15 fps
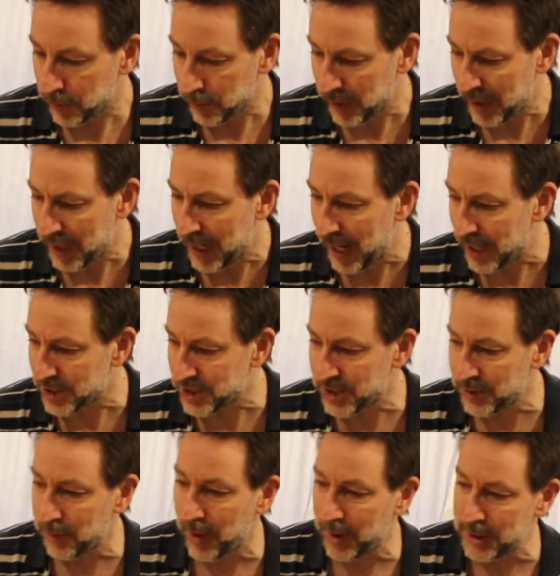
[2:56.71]
What I
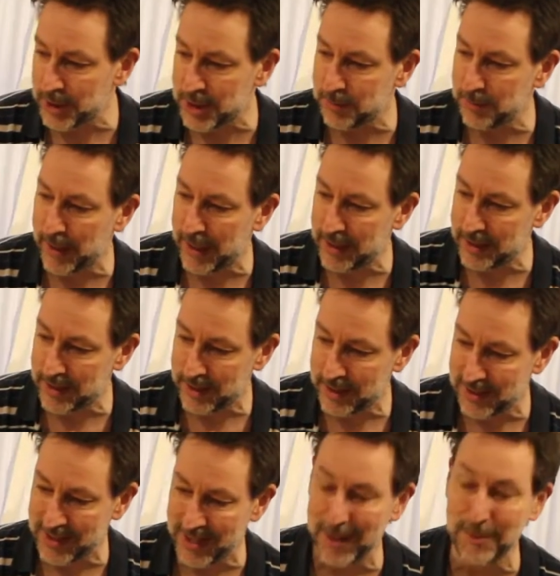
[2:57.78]
actually want to spend
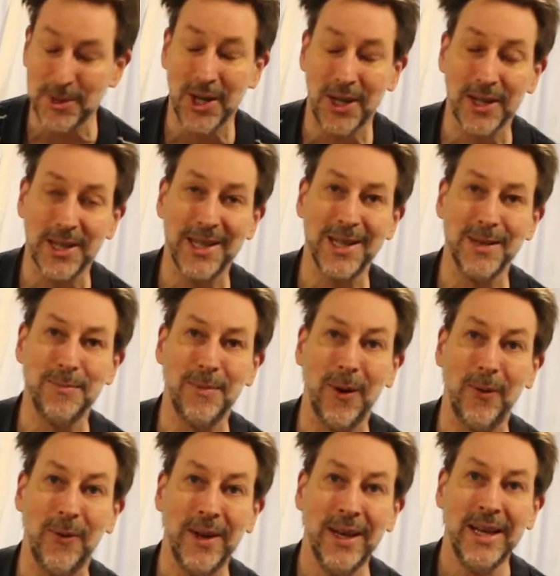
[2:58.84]
the time talking
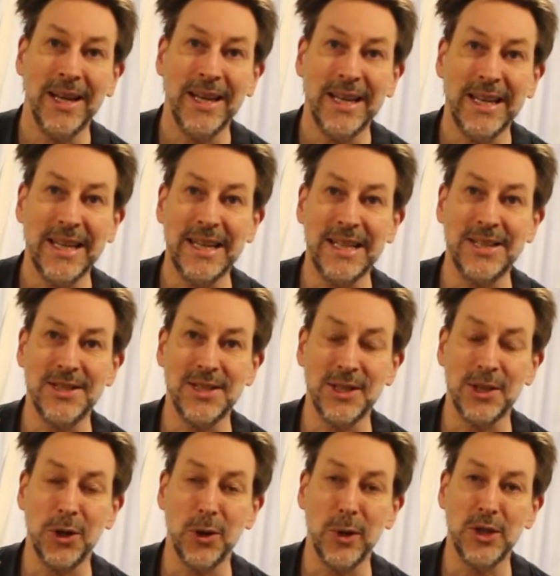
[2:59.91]
about is
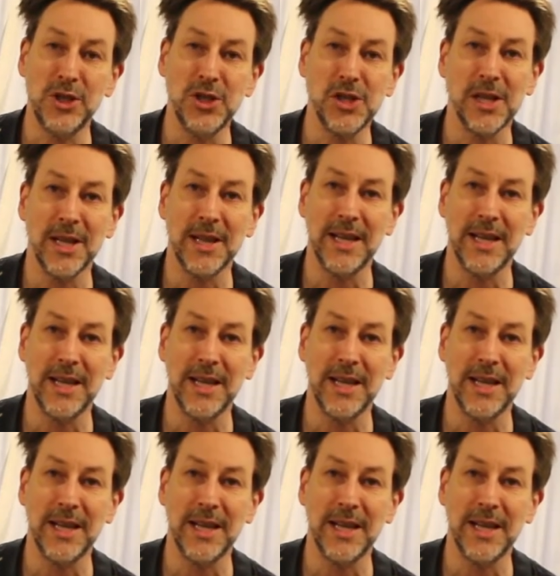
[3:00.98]
encouraging you to